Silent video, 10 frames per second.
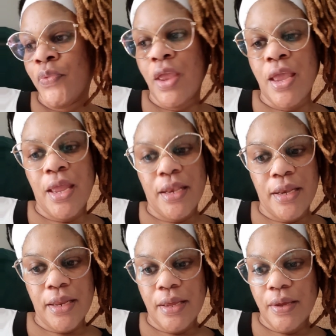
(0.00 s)

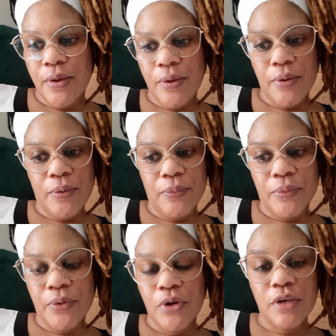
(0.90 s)
and
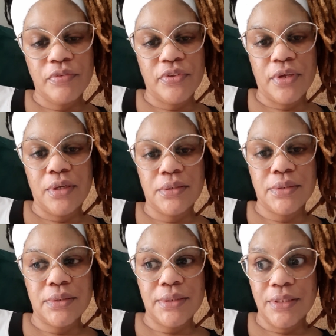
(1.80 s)
all of the
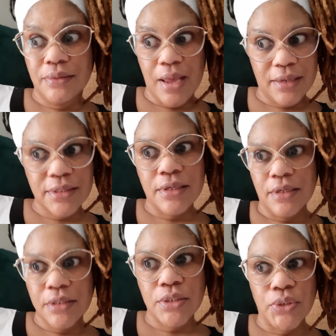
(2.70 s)
things they're asking
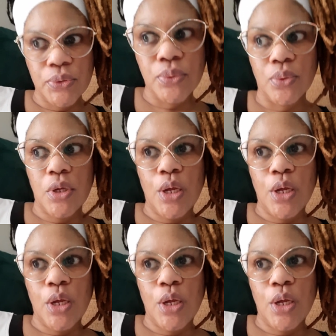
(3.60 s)
her to do.